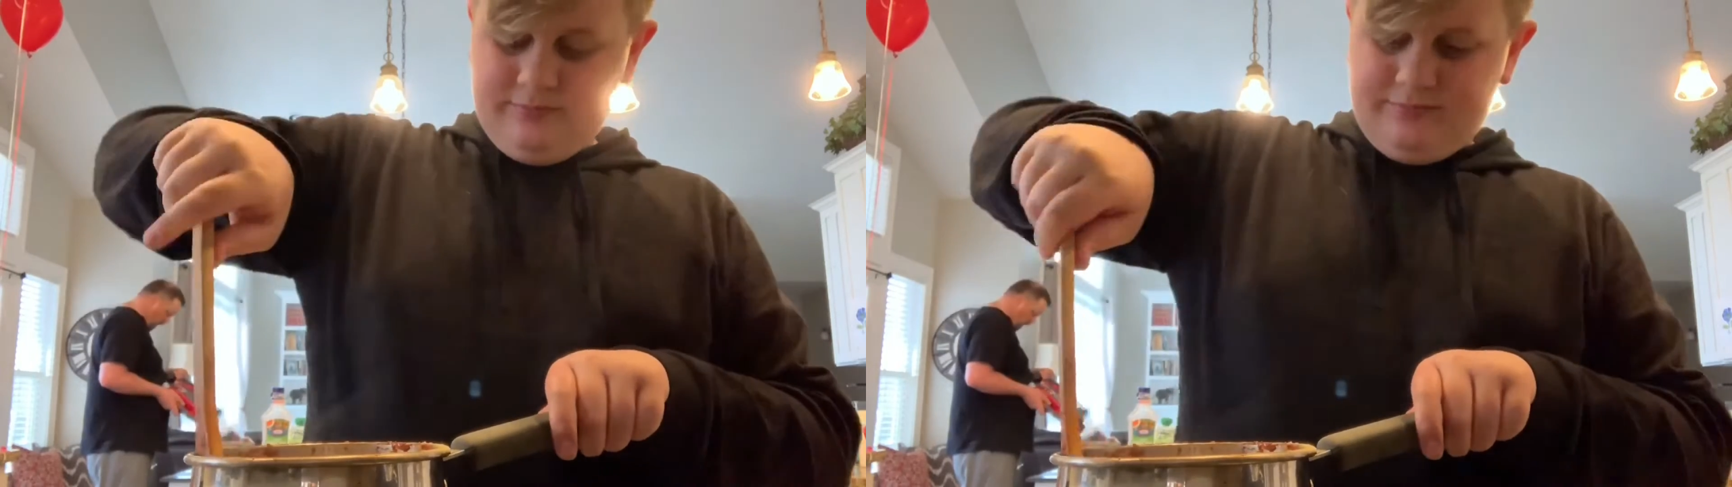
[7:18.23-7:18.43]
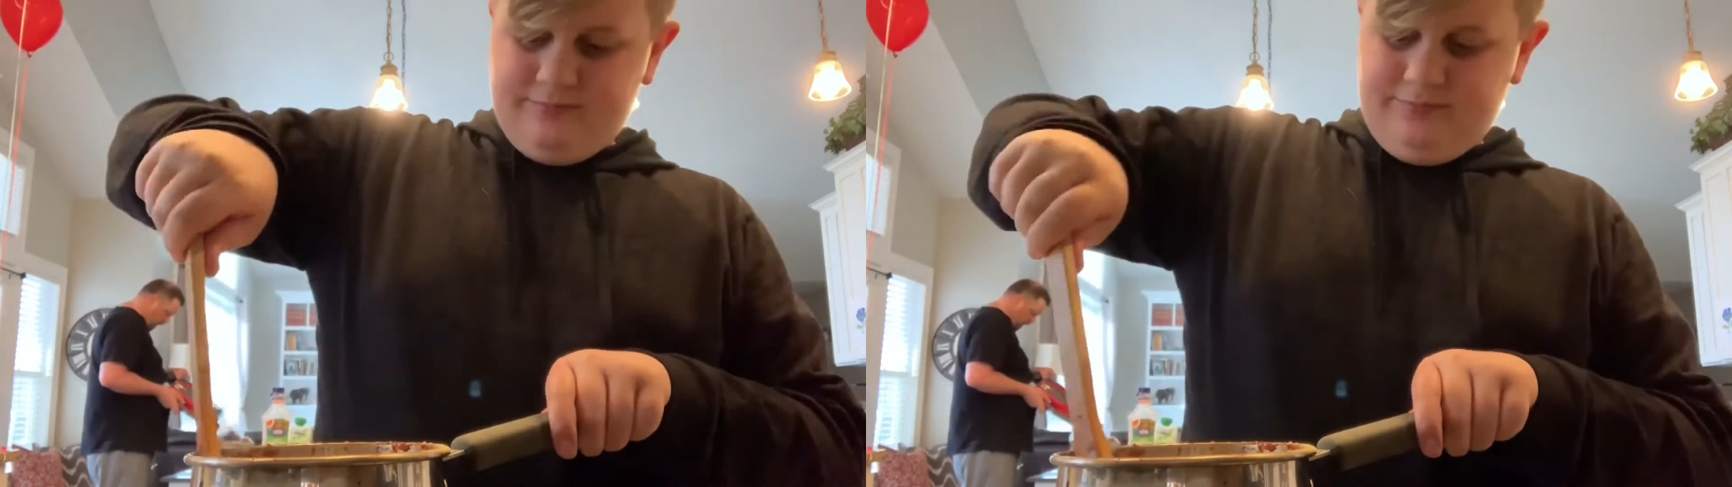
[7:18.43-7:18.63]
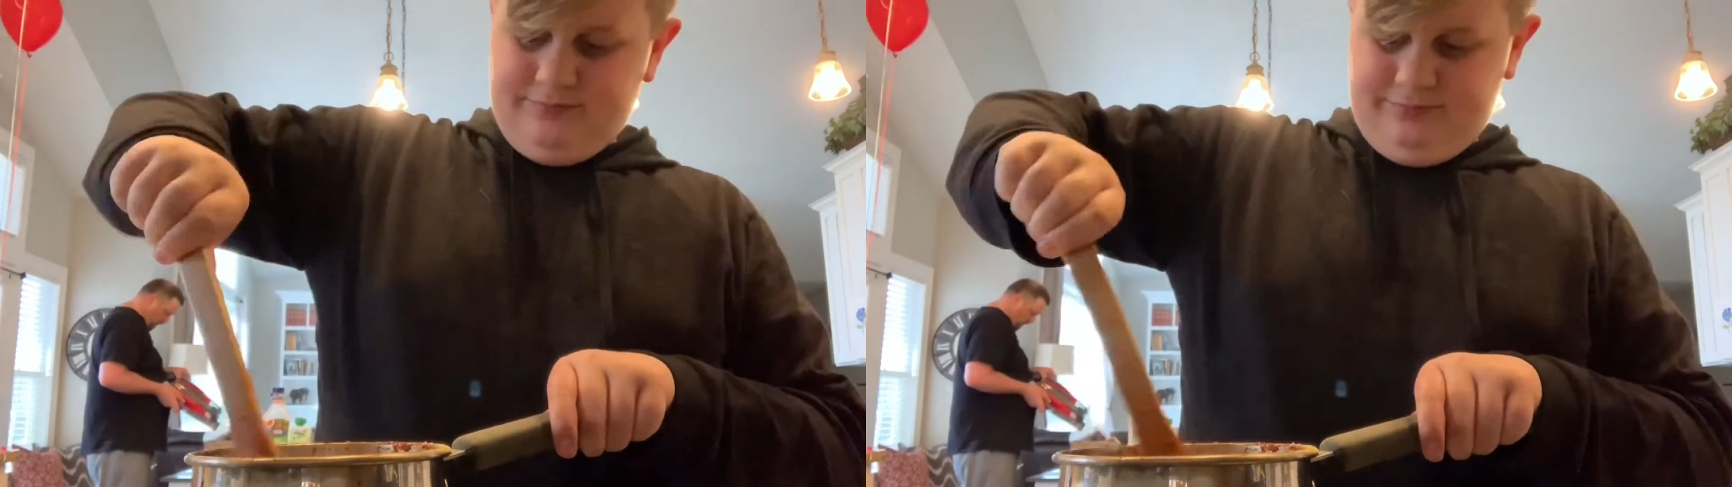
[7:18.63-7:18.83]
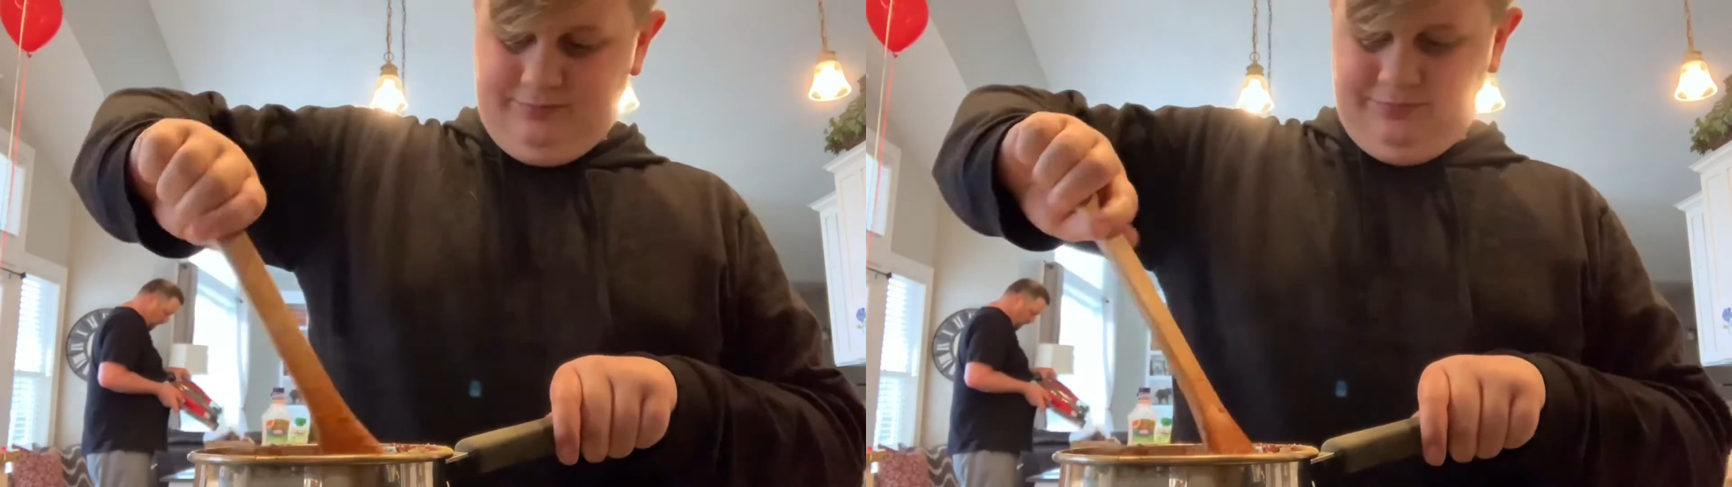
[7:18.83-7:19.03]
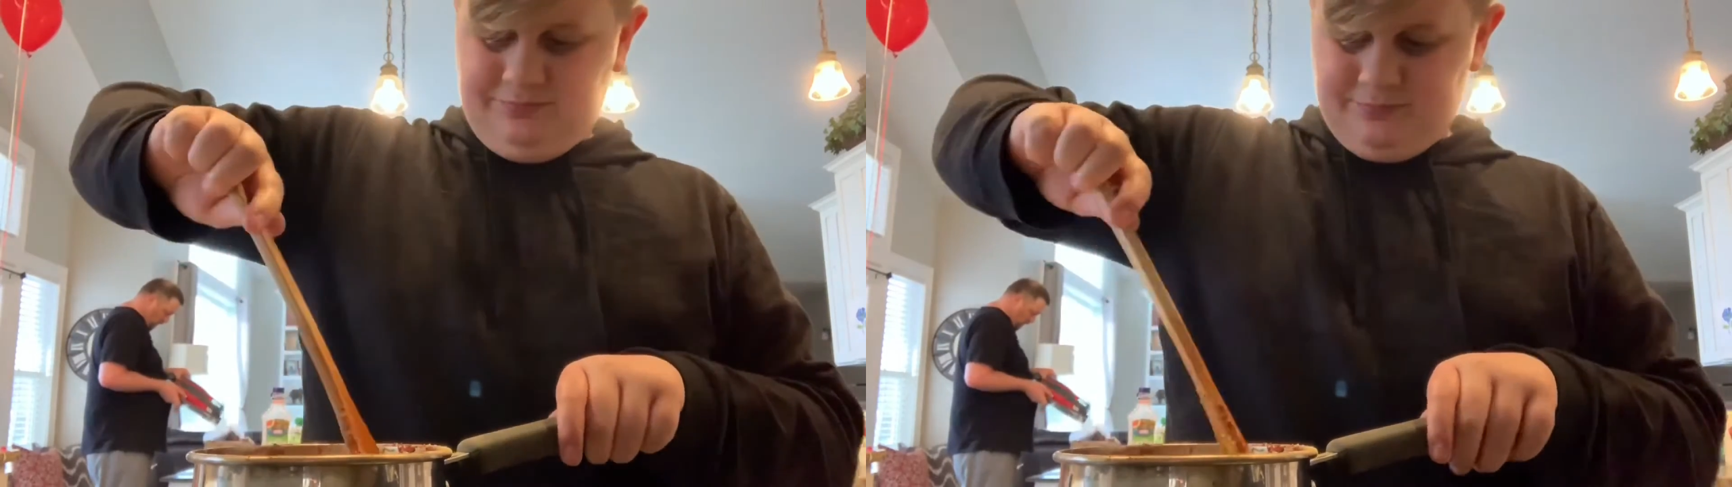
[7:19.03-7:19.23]

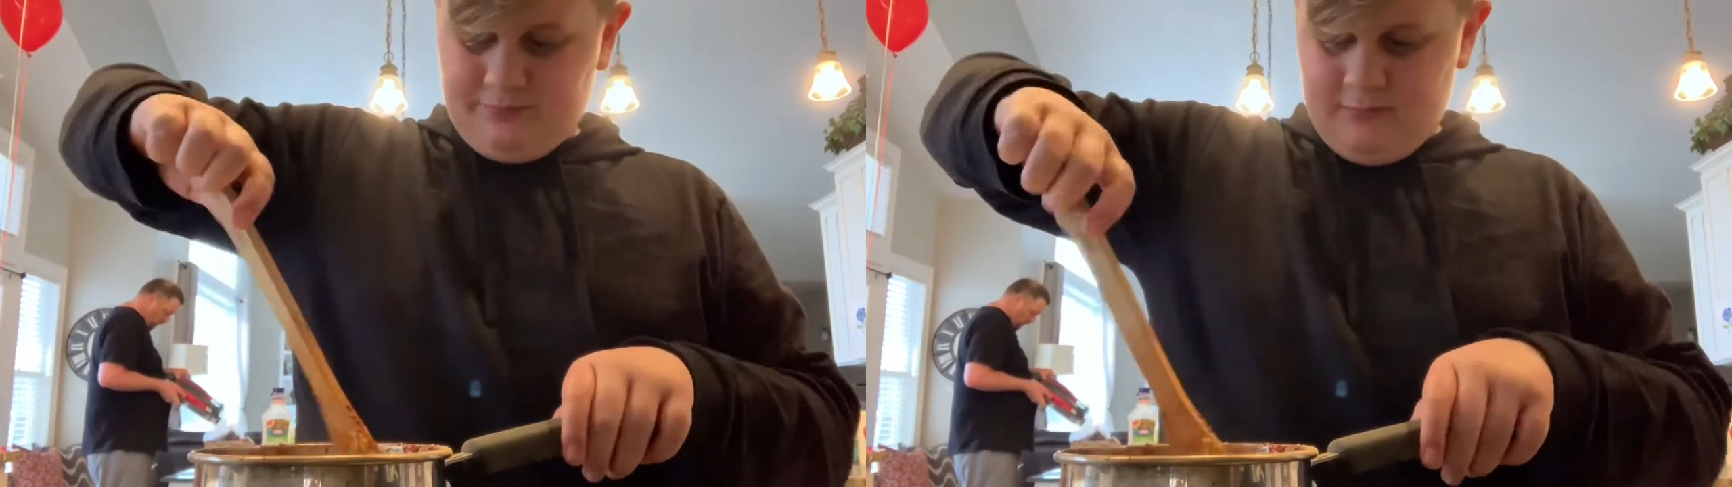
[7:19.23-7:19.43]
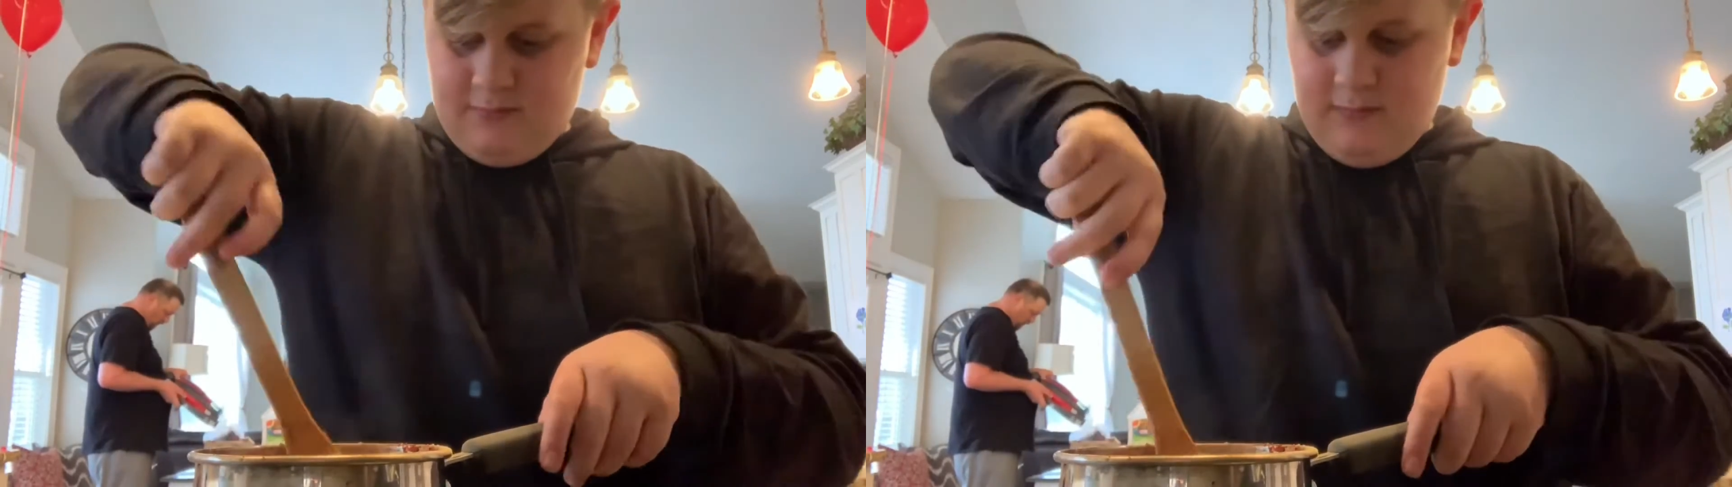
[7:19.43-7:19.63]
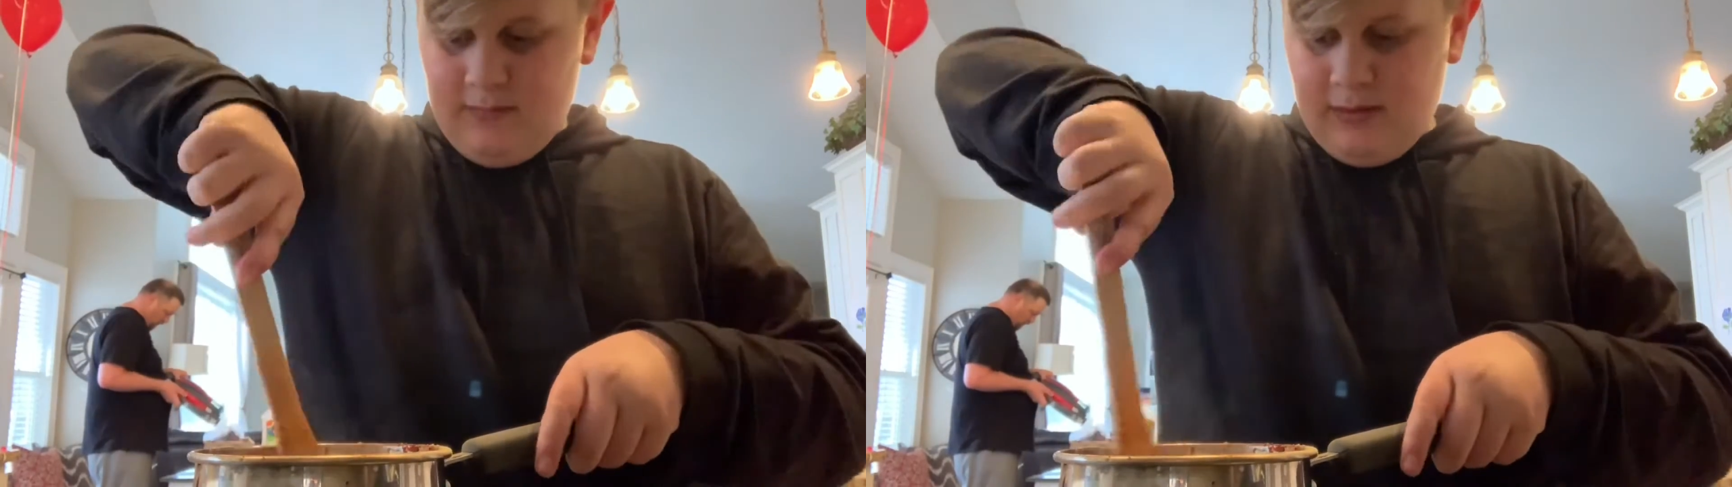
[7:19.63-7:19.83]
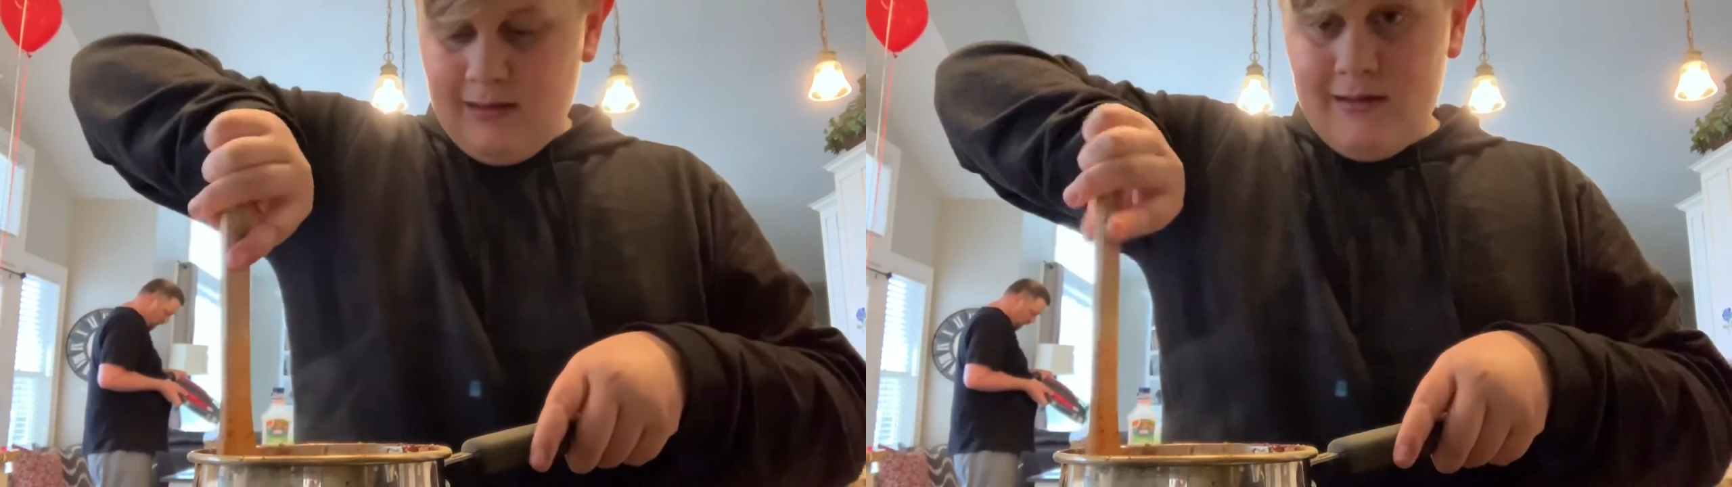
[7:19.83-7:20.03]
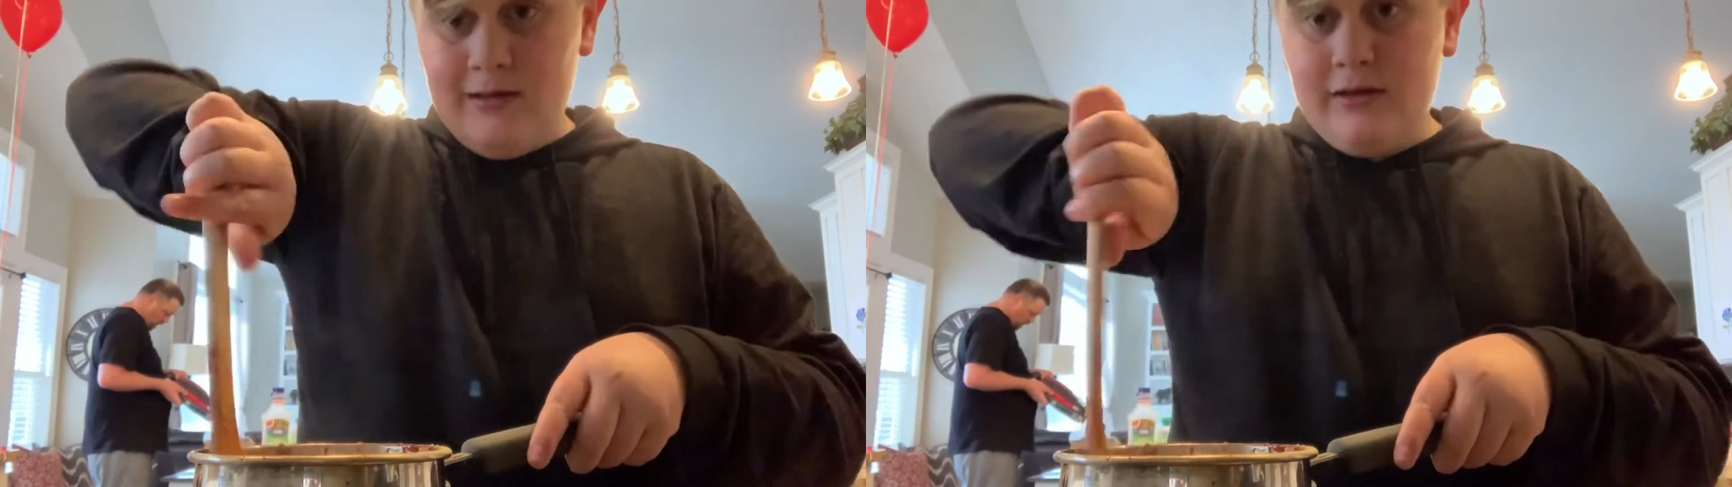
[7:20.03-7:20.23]

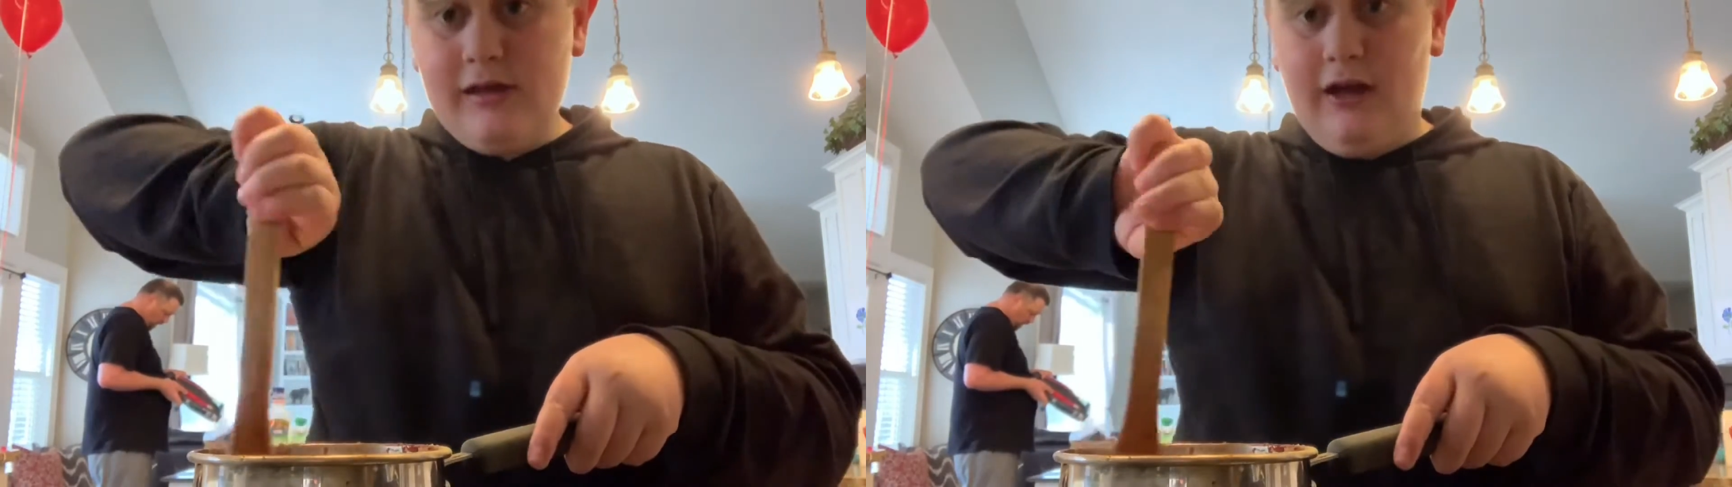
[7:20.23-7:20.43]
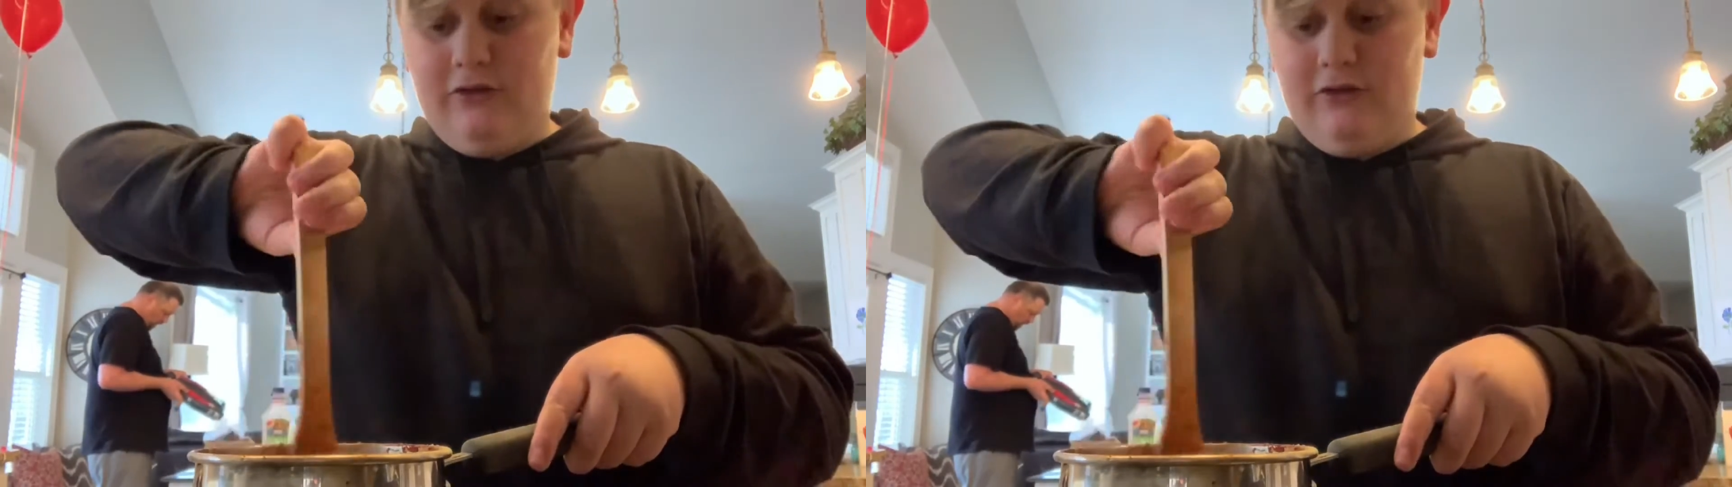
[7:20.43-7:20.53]
Yeah,